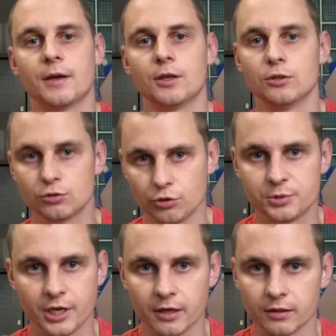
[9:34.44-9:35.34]
YouTube
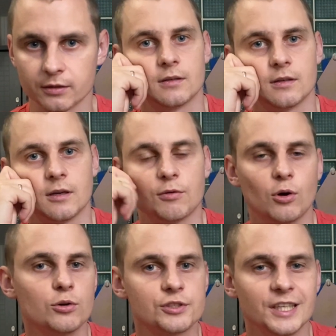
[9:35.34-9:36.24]
channel. Of
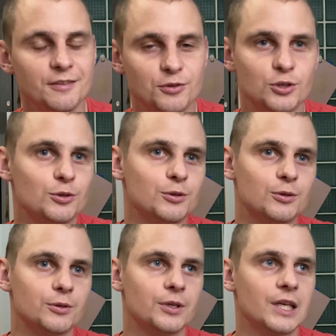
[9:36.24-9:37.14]
course, if
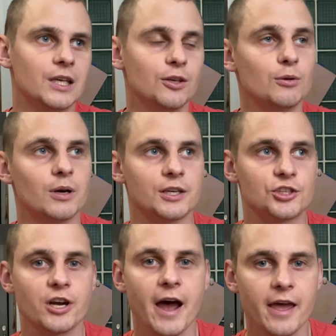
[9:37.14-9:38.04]
you are
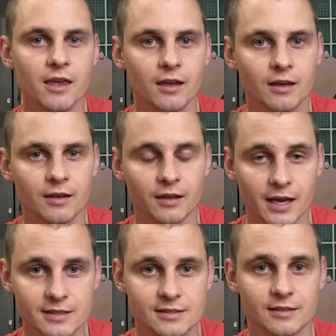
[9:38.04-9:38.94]
shy,
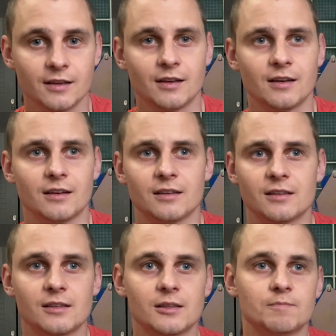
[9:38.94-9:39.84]
yes,
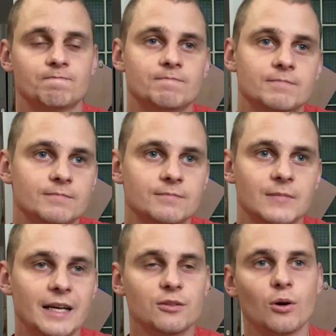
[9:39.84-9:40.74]

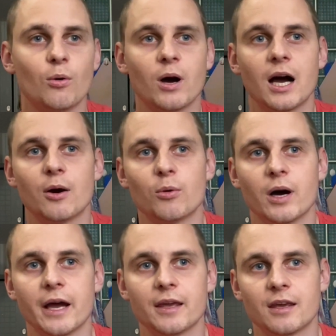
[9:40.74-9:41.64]
I don't know how
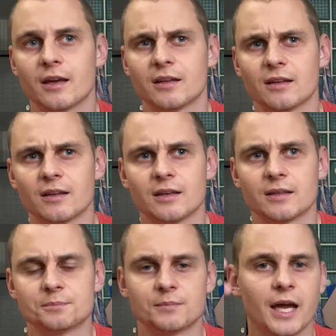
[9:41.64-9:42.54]
I can
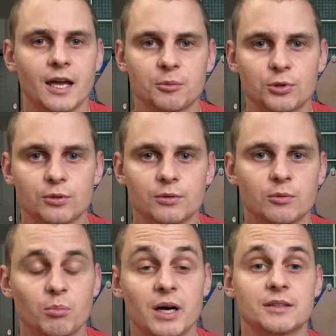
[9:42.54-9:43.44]
help you.
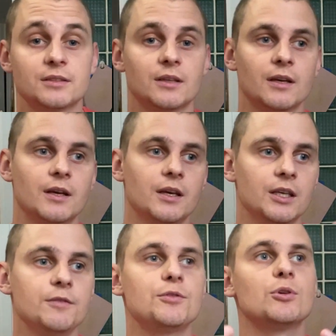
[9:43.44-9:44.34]
But
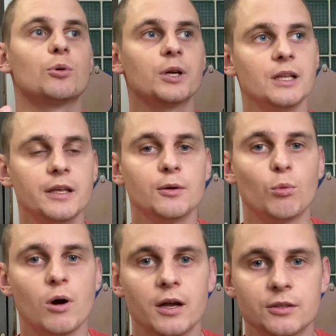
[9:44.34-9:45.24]
if you really
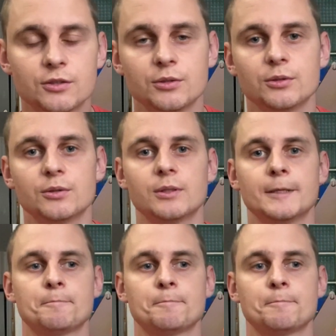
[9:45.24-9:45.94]
want to